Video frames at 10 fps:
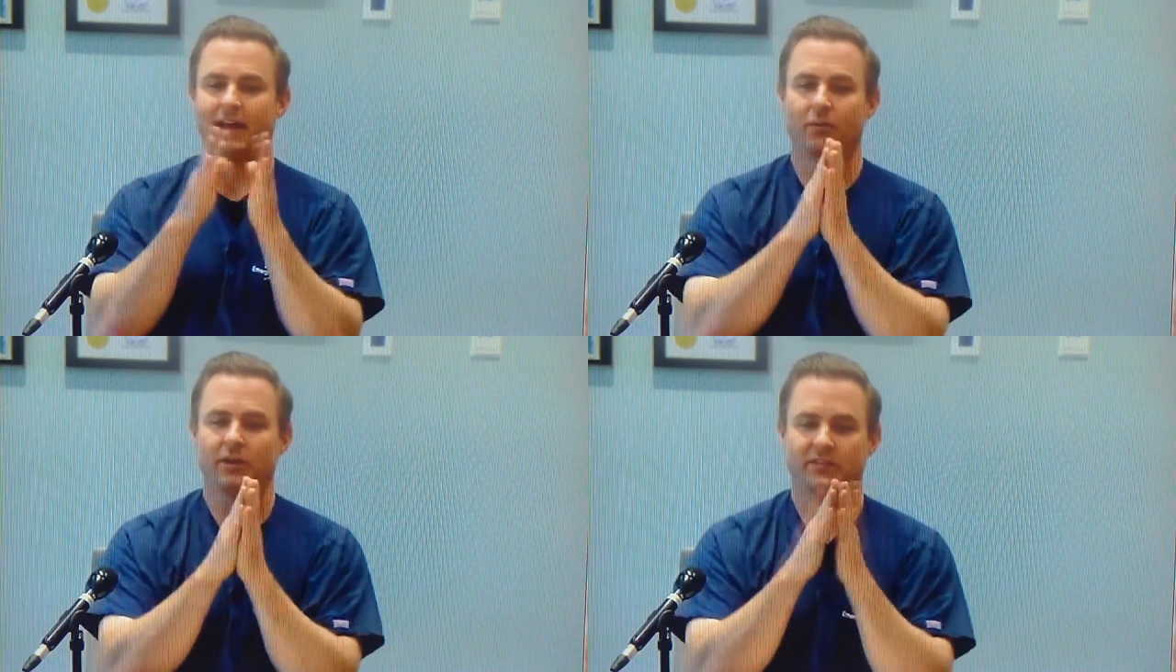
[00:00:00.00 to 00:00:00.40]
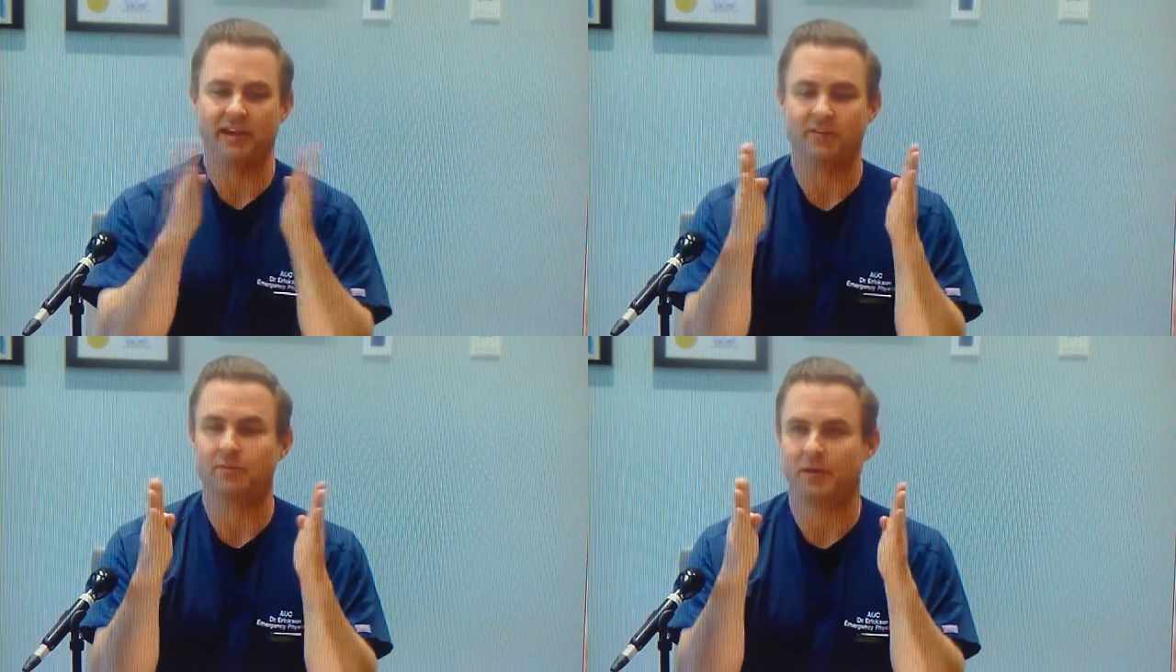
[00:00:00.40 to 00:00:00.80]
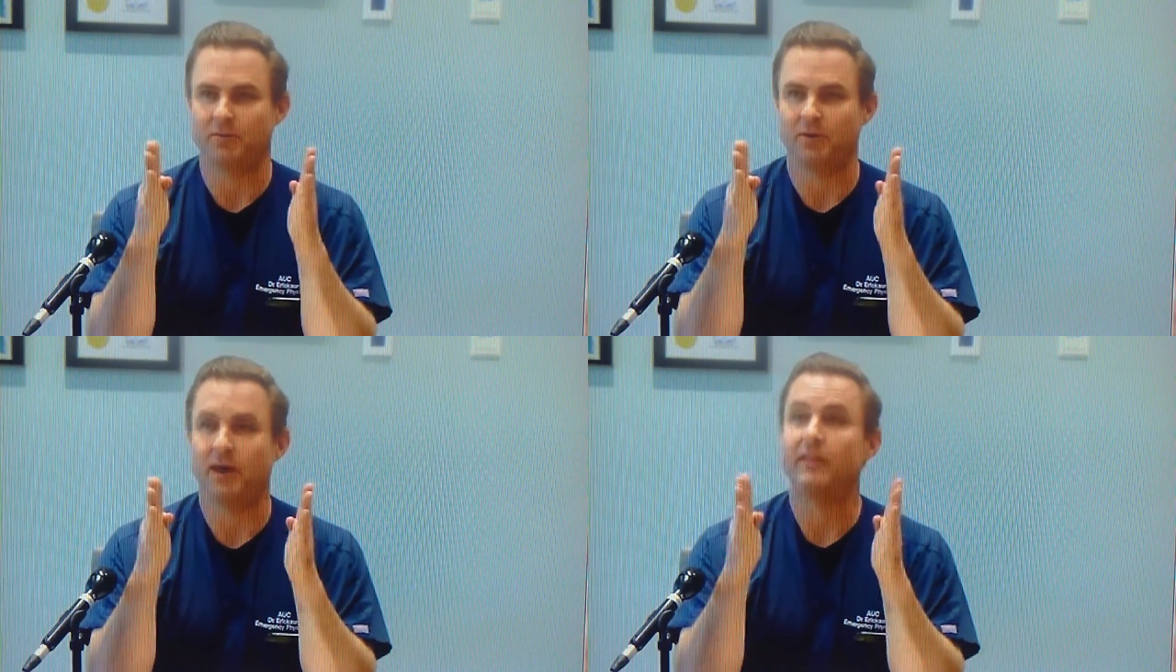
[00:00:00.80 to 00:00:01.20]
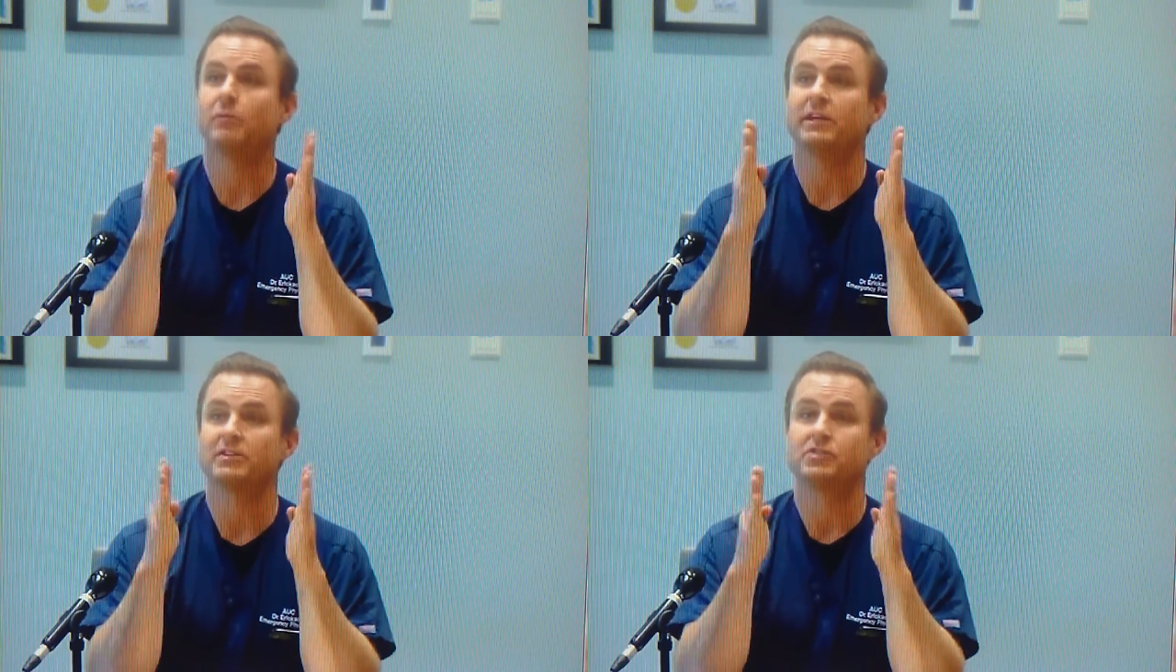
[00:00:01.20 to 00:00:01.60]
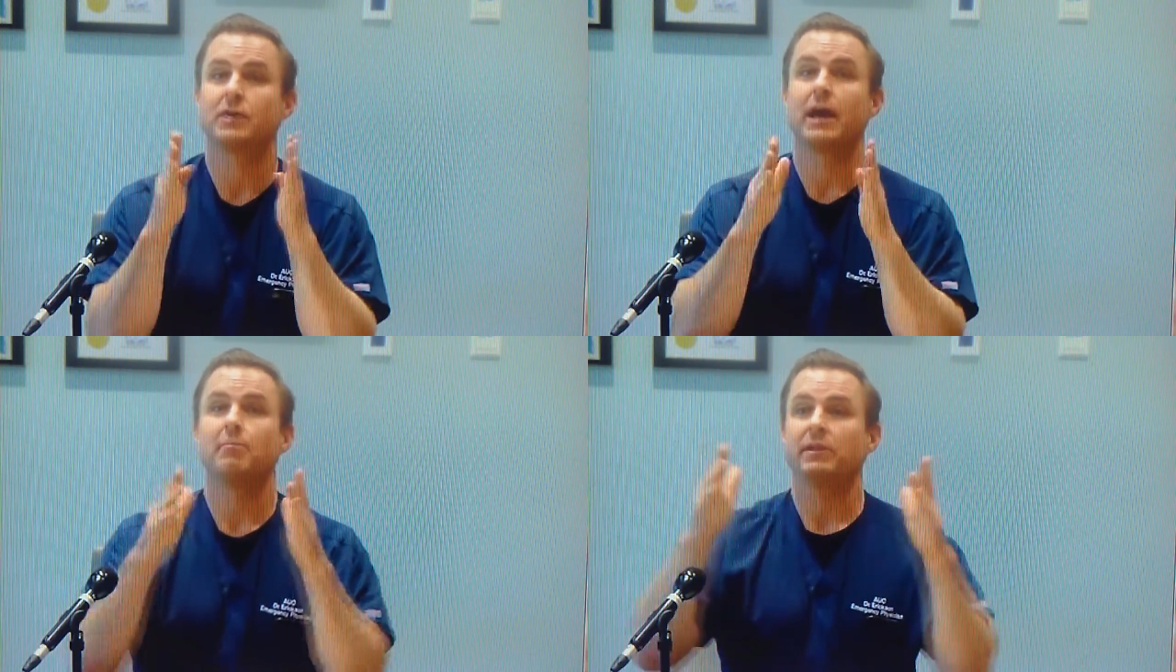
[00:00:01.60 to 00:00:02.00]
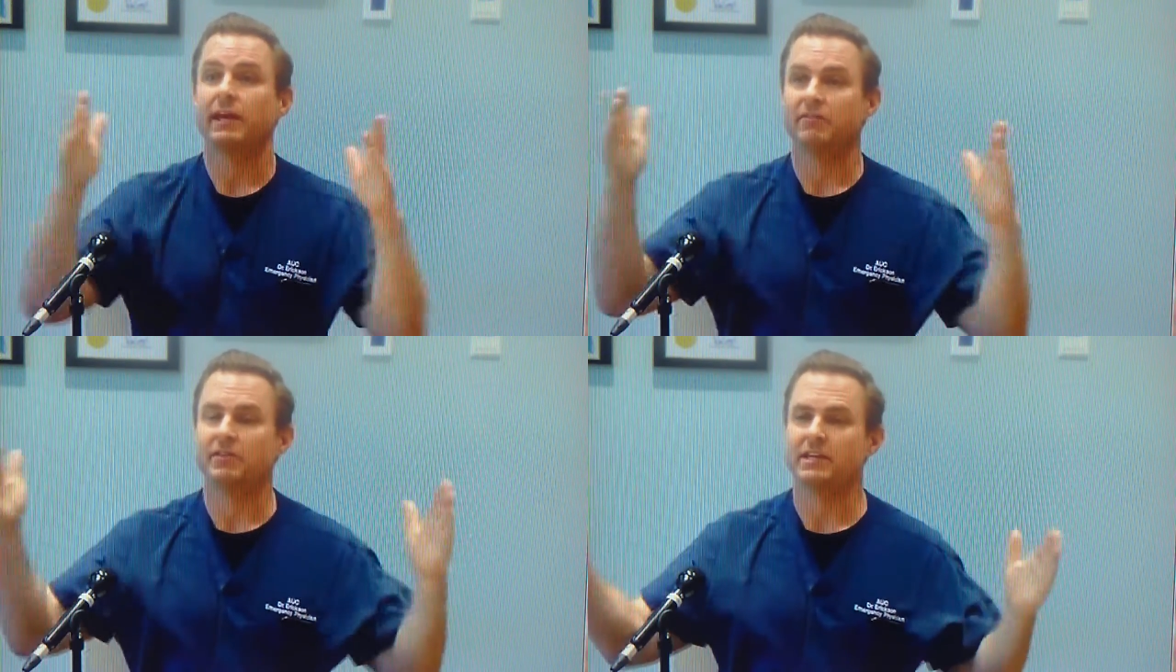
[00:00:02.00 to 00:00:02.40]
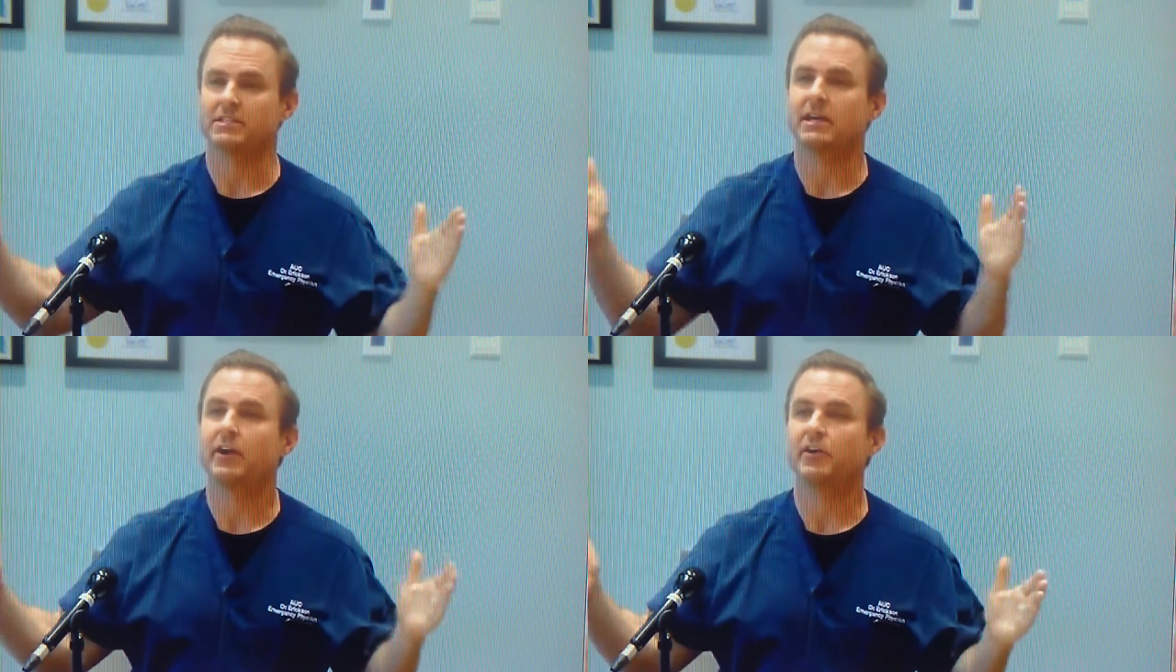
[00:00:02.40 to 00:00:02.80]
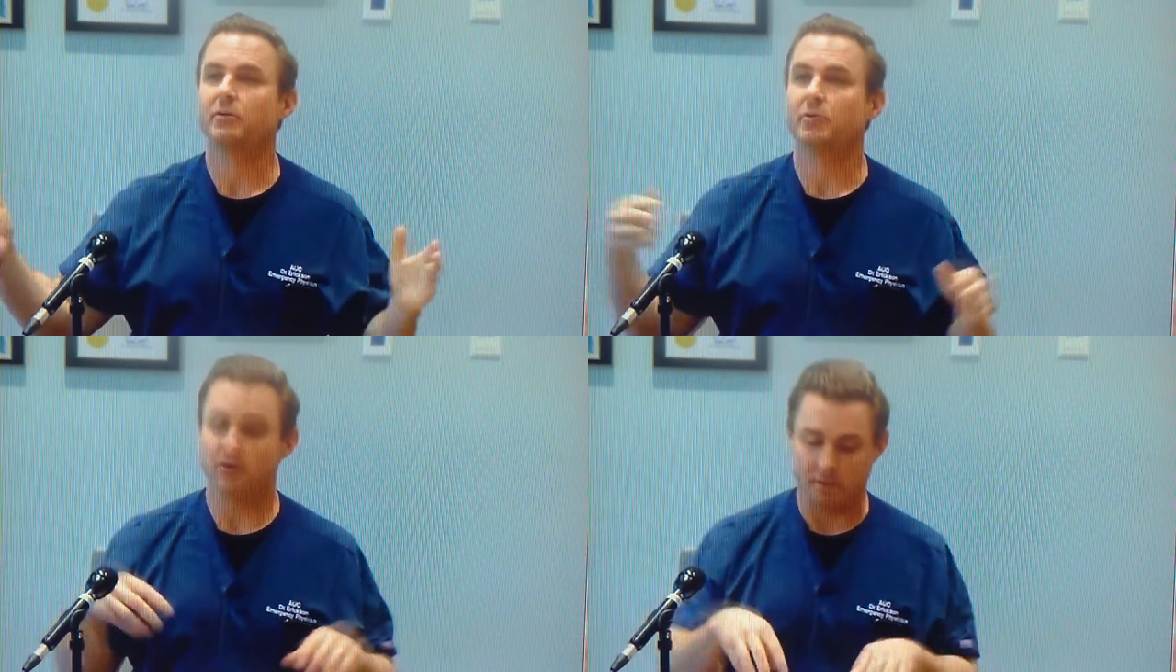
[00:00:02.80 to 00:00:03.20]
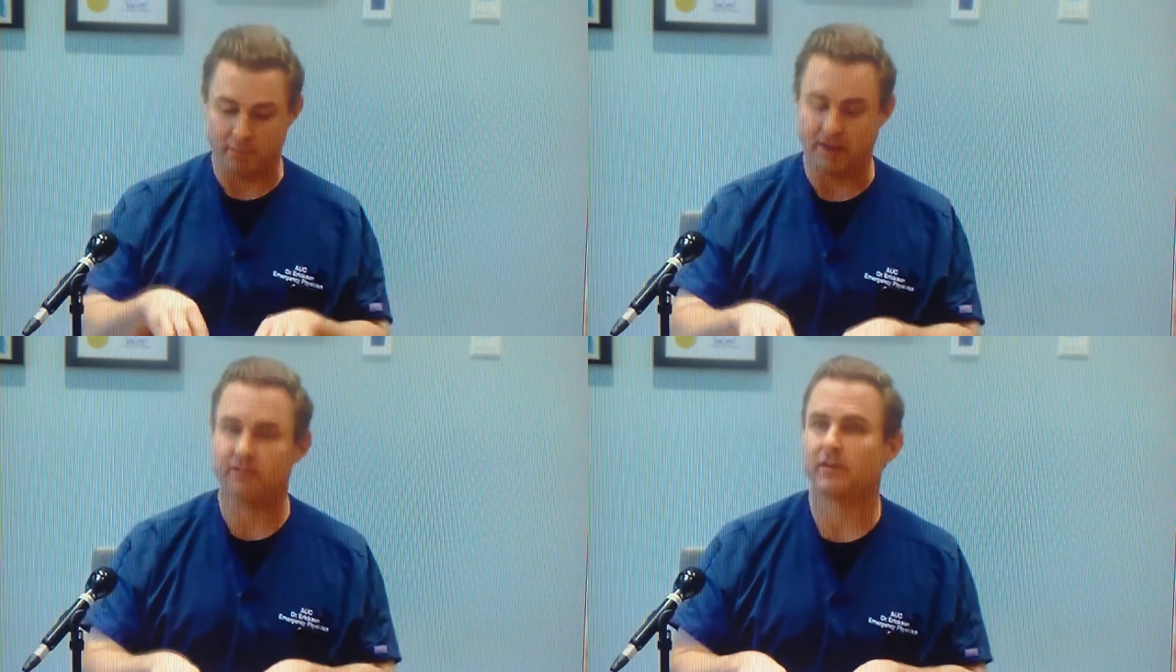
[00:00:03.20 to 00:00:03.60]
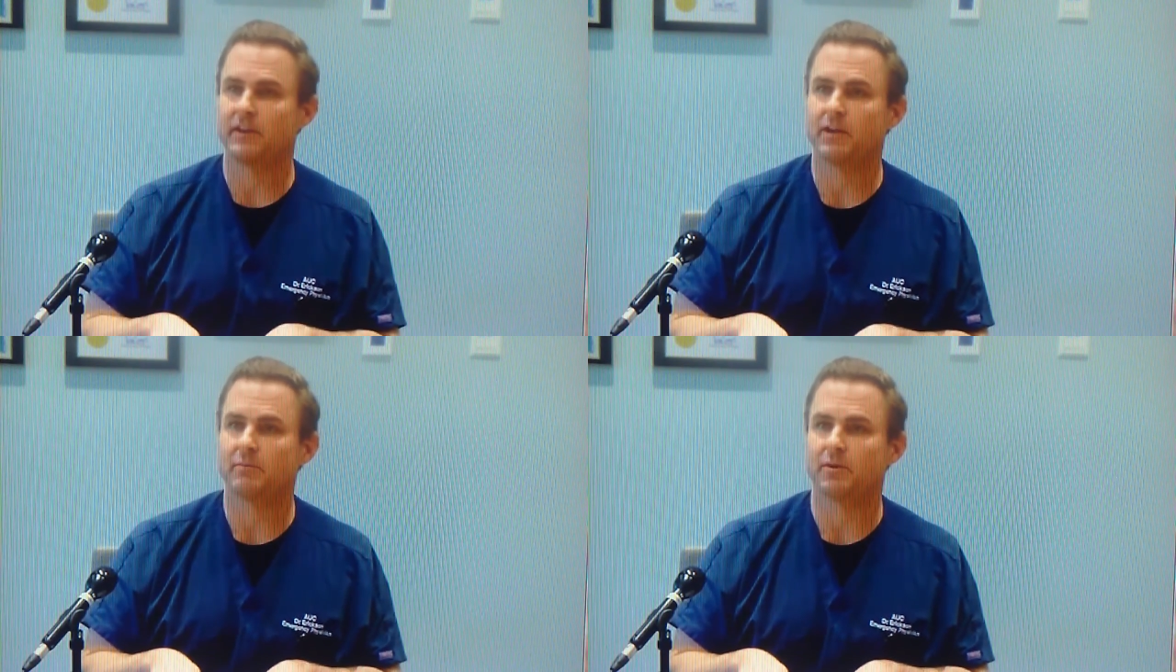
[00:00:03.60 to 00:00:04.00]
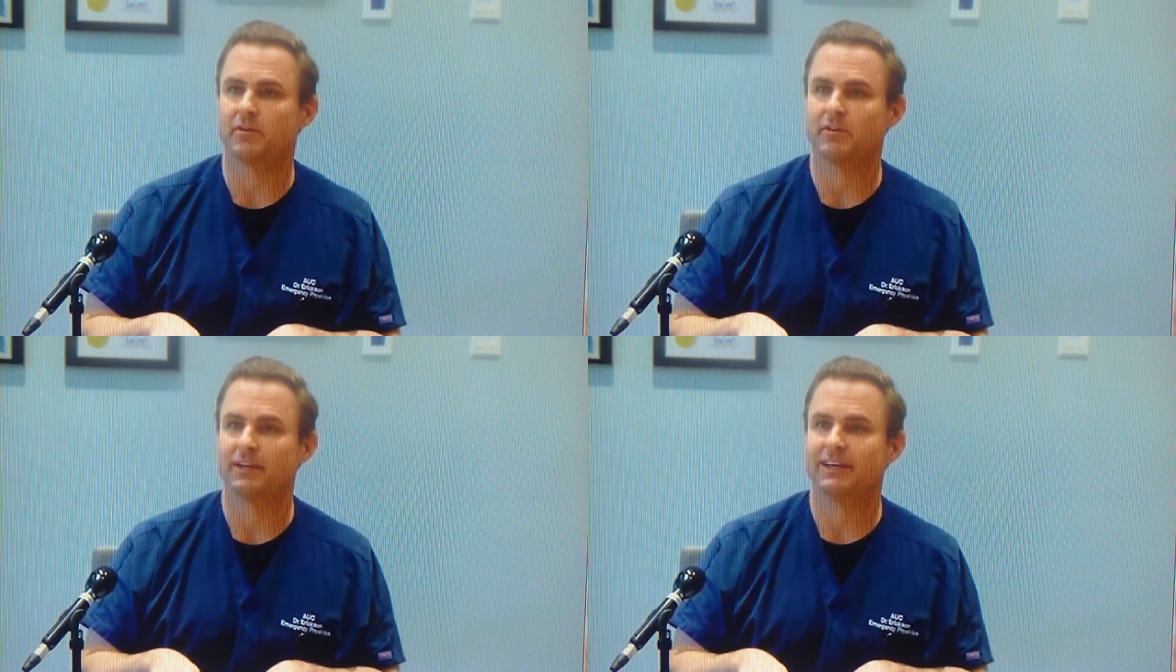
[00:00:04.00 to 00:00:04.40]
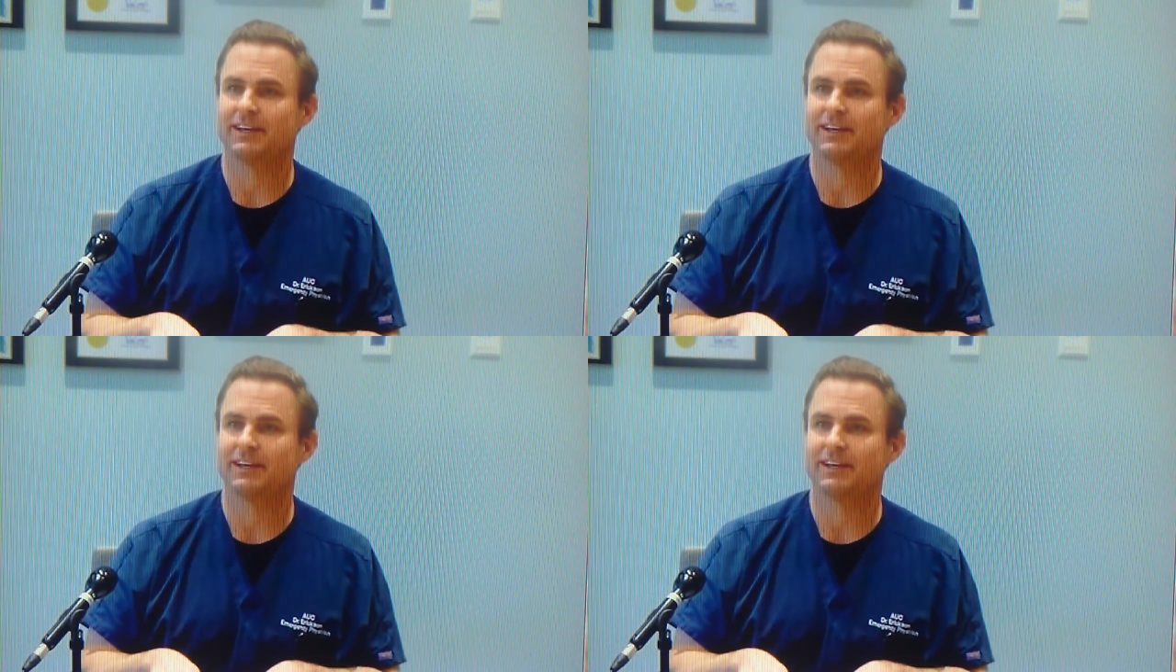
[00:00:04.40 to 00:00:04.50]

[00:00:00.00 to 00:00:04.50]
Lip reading: data, we test people, and then we extrapolate for the entire community based on the numbers.